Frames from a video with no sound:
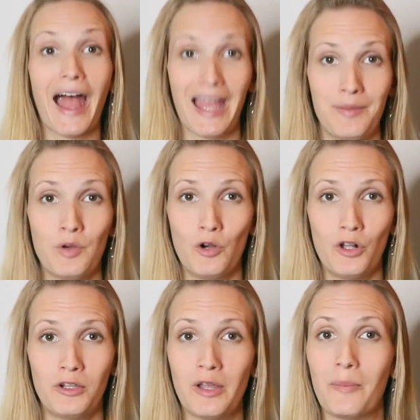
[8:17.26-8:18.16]
I'm
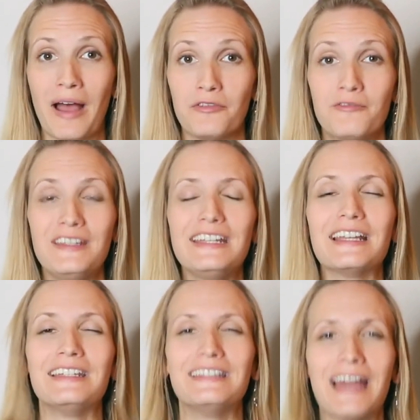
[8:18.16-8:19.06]
all about feeding
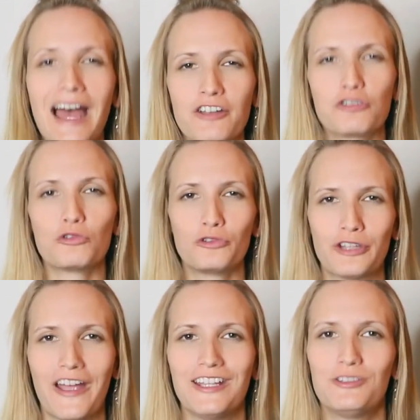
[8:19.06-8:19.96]
a natural
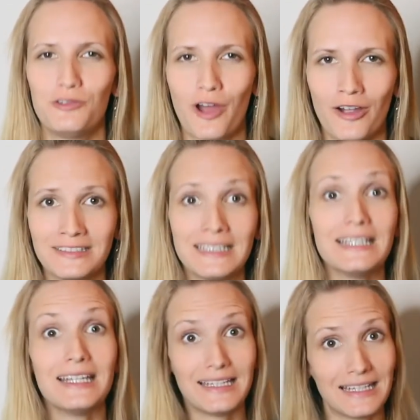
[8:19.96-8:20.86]
diet to dogs
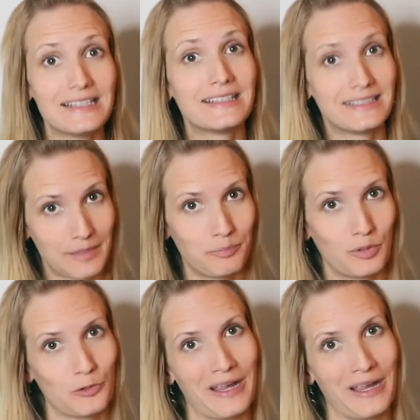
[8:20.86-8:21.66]
in a simple